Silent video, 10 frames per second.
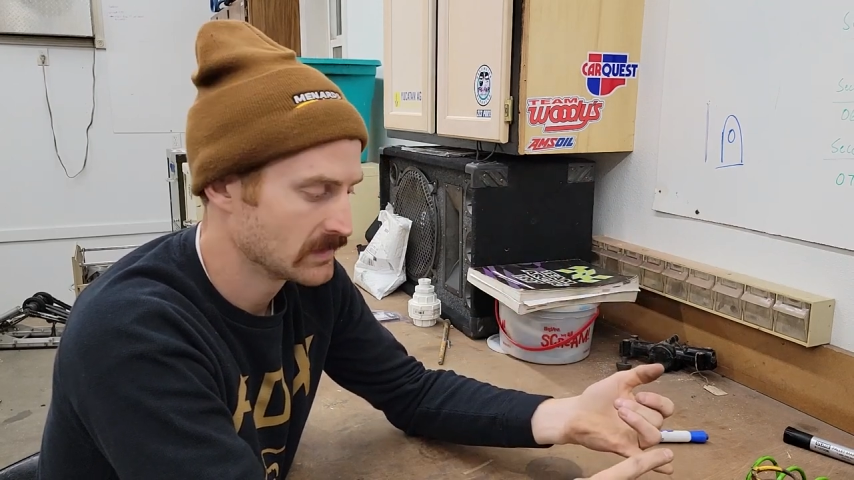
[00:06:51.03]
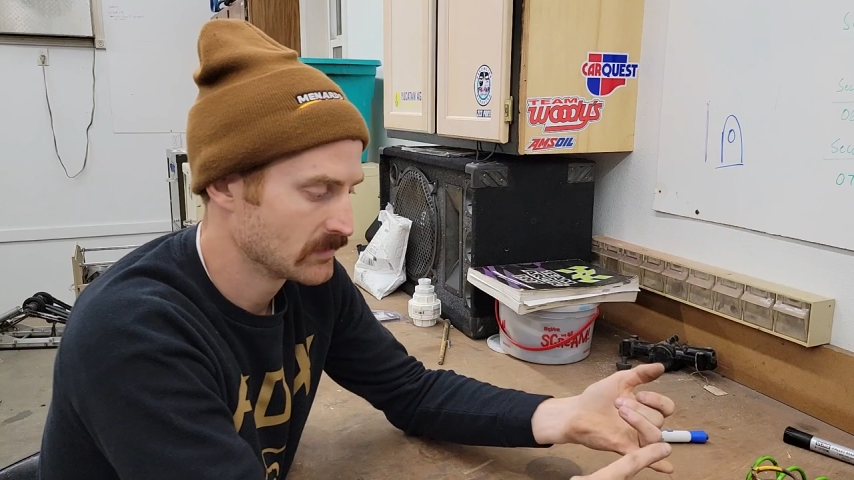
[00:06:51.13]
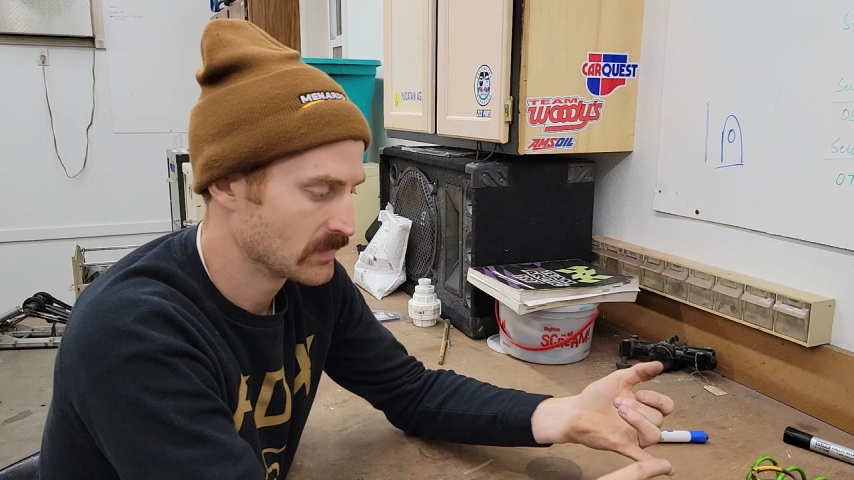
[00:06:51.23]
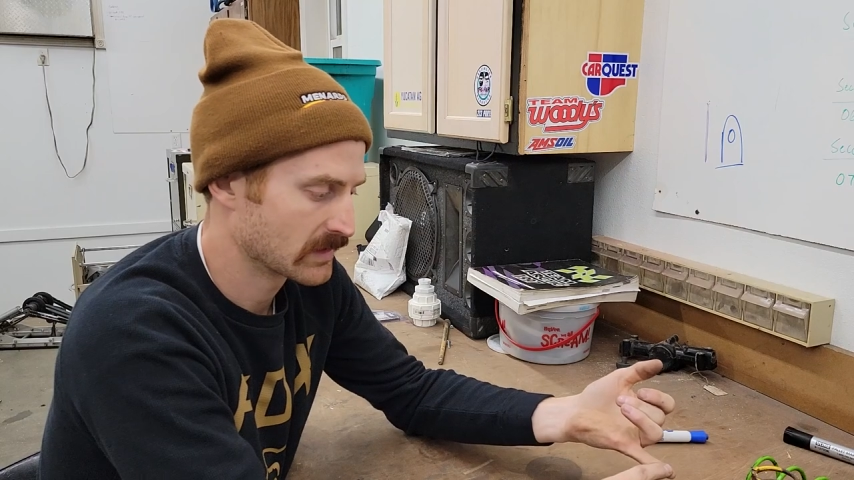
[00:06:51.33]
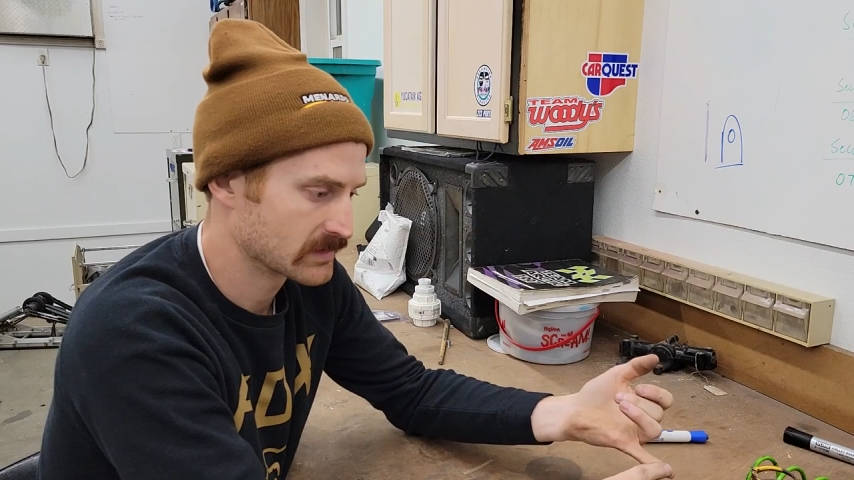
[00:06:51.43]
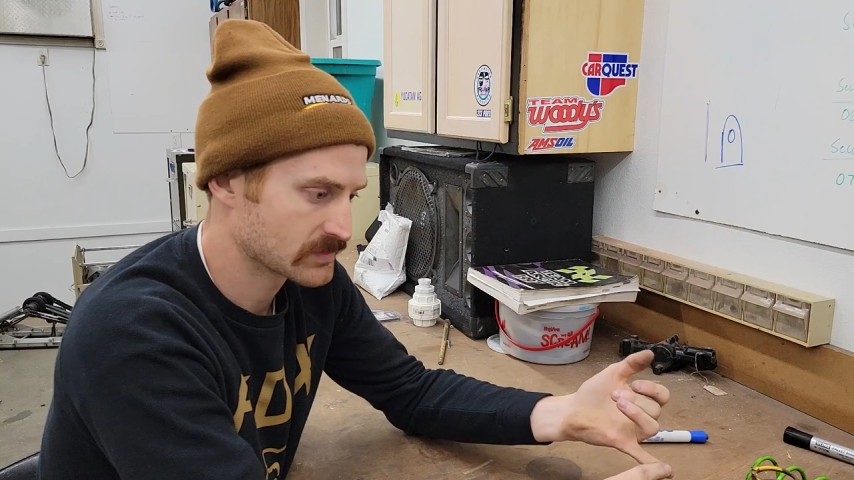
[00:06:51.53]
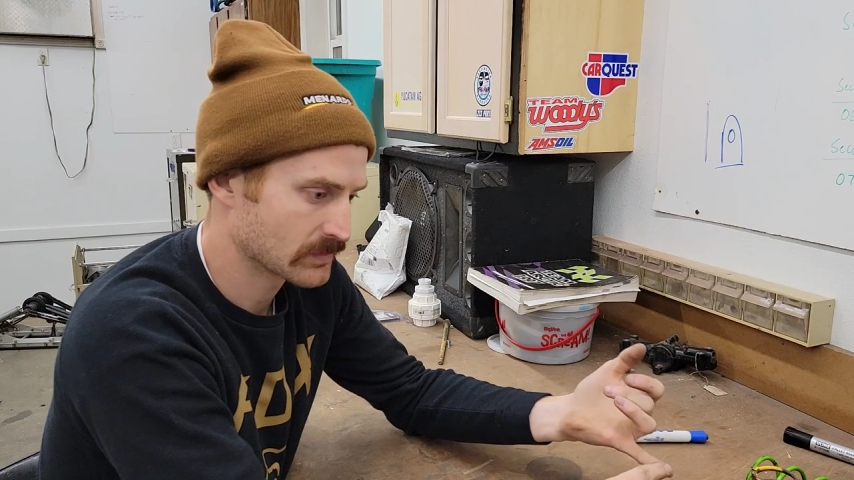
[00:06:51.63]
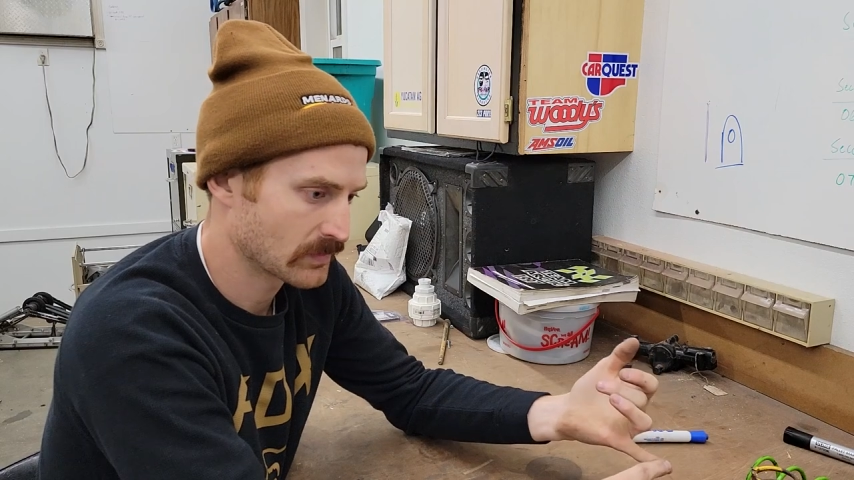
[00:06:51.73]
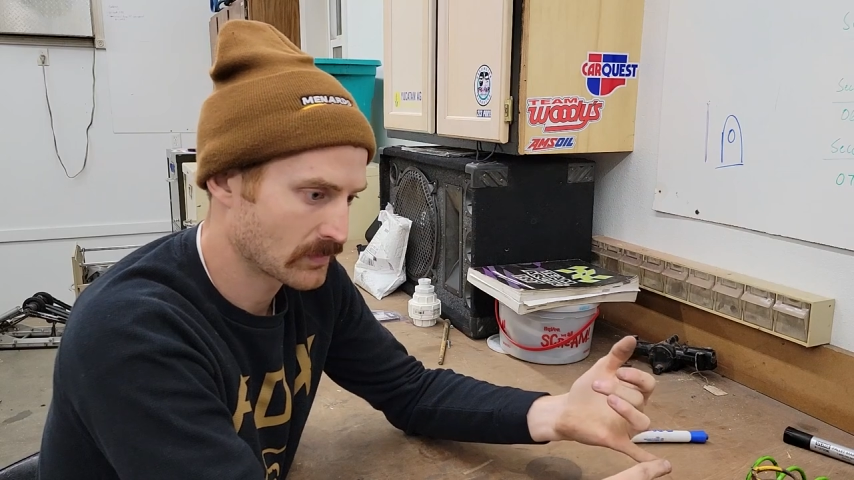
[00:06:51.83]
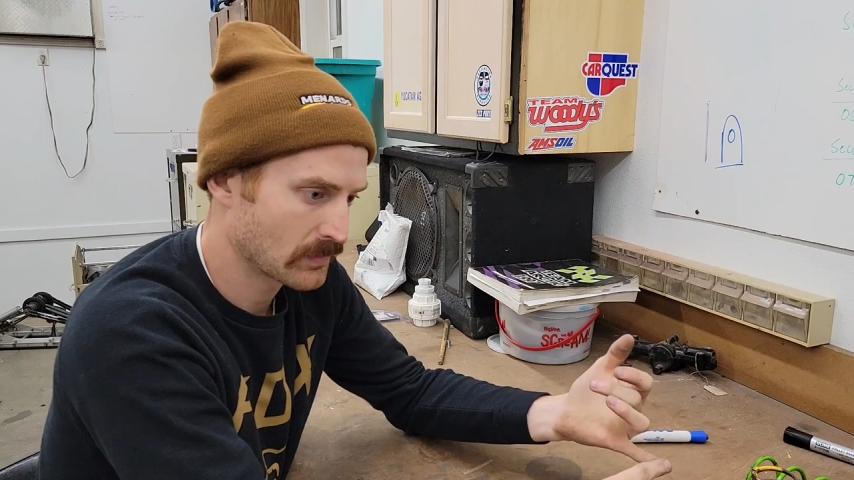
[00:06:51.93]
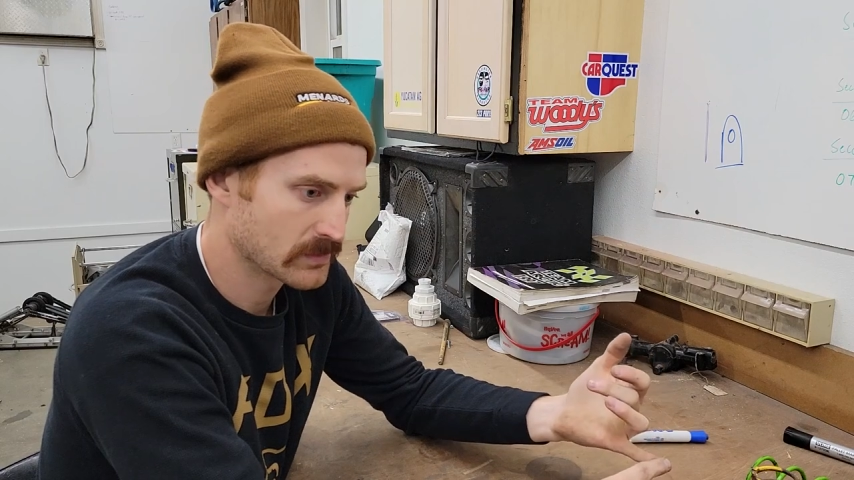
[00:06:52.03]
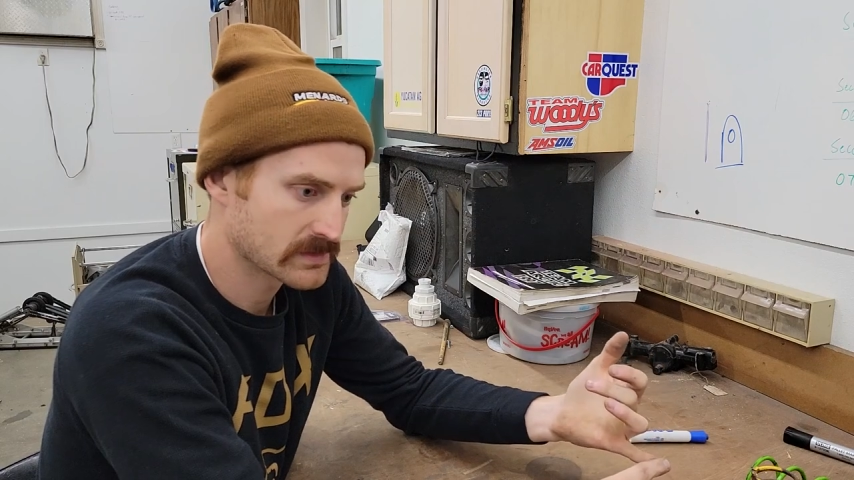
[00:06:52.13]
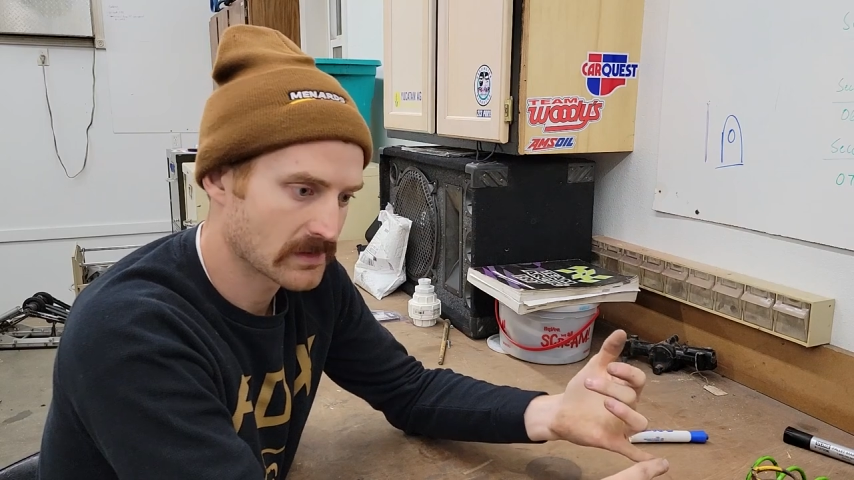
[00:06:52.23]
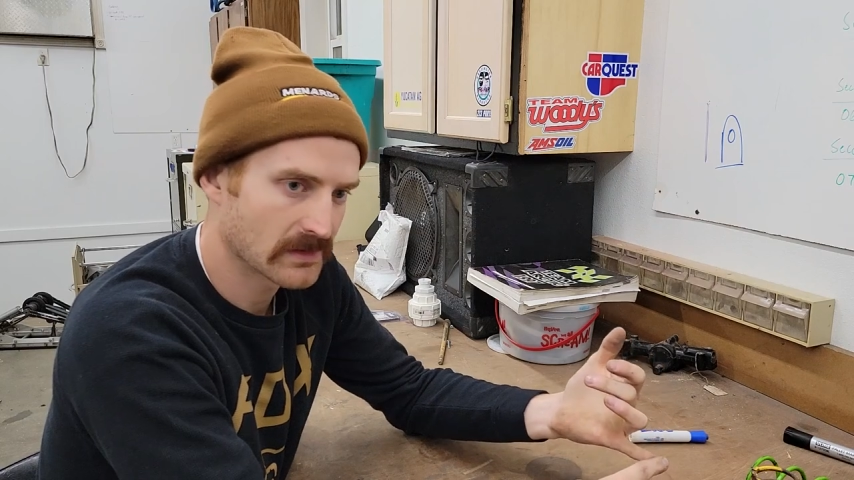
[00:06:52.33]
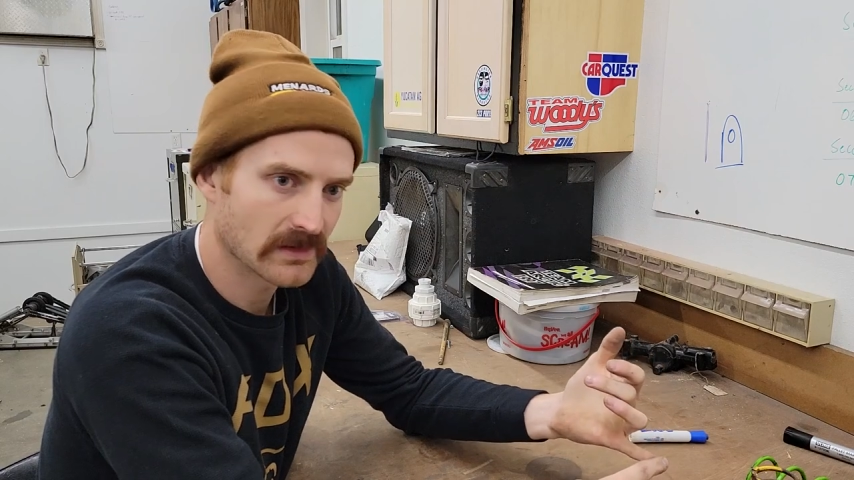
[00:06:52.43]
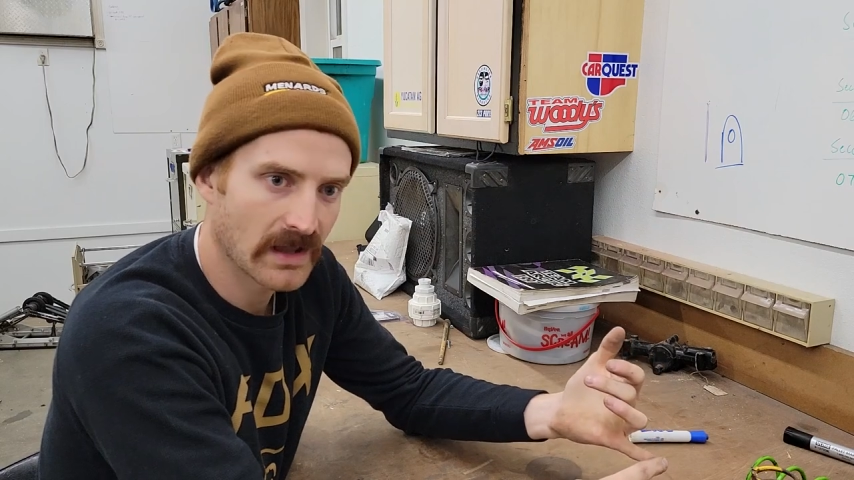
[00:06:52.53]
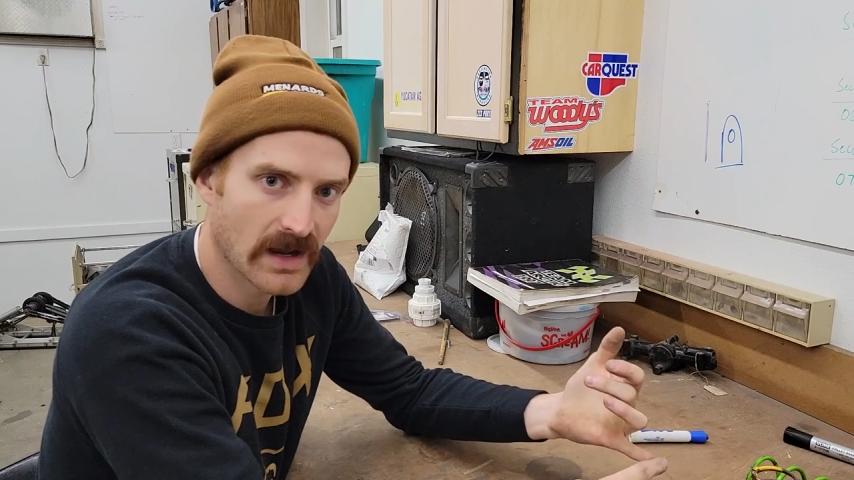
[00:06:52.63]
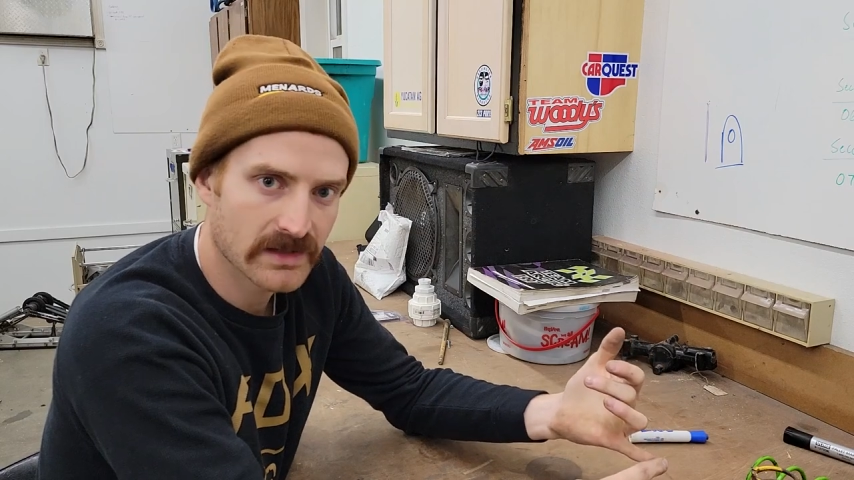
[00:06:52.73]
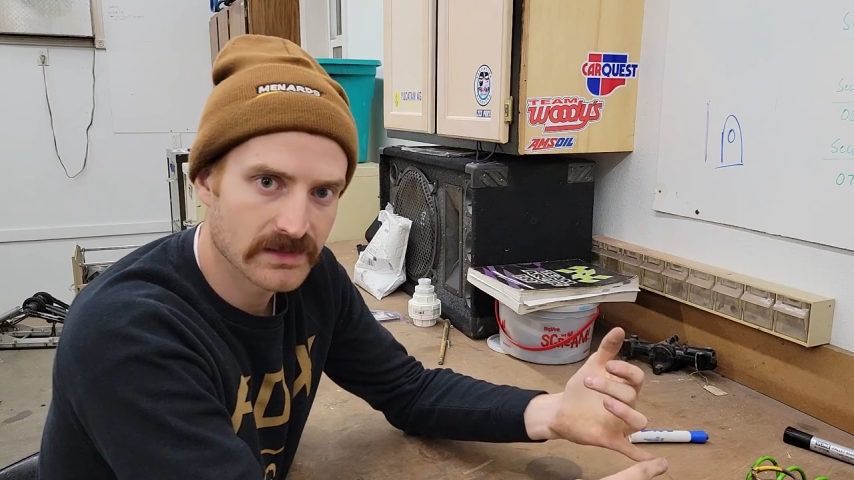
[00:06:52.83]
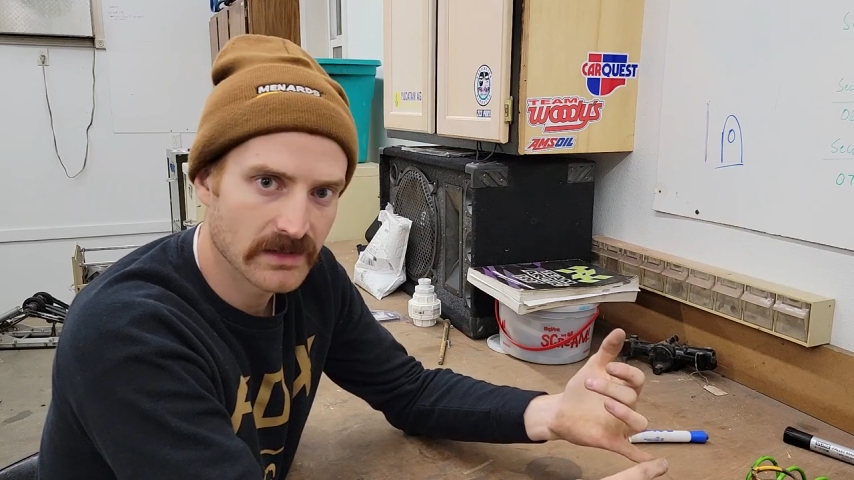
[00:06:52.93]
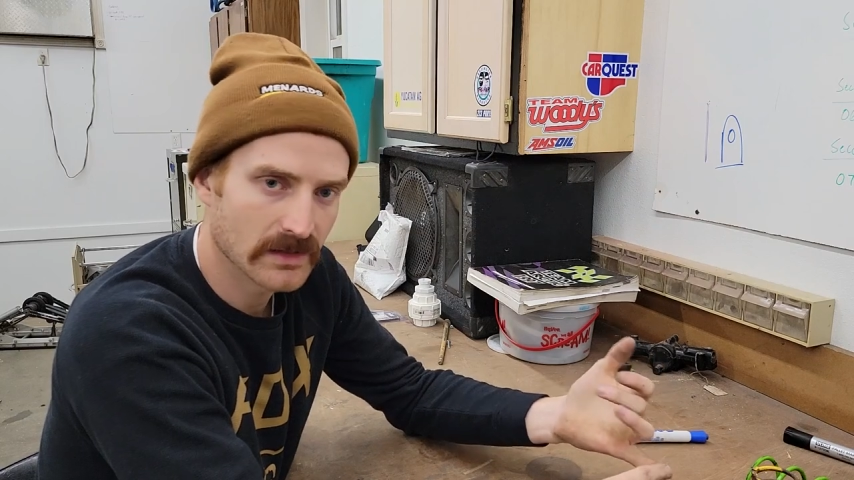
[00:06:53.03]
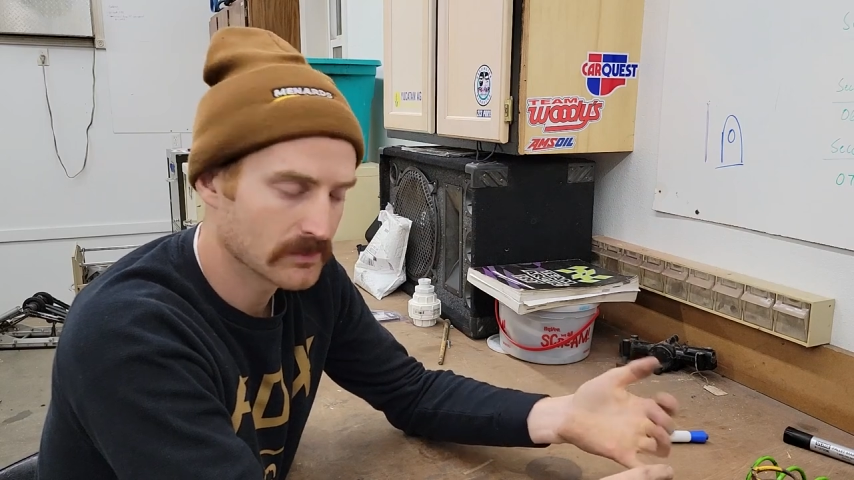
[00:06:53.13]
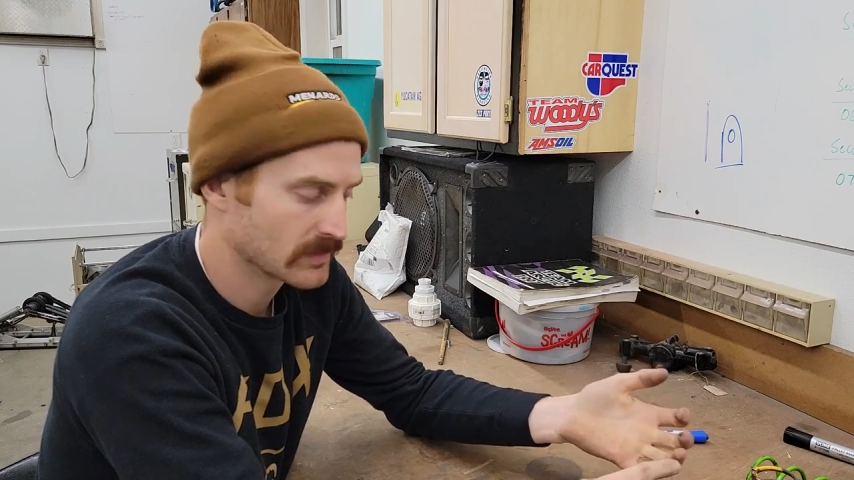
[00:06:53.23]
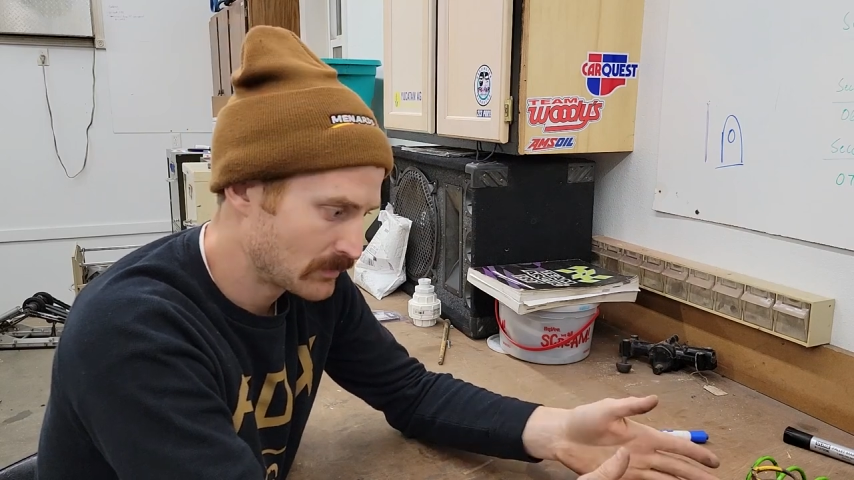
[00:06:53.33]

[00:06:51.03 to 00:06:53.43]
making sure those aren't locked up.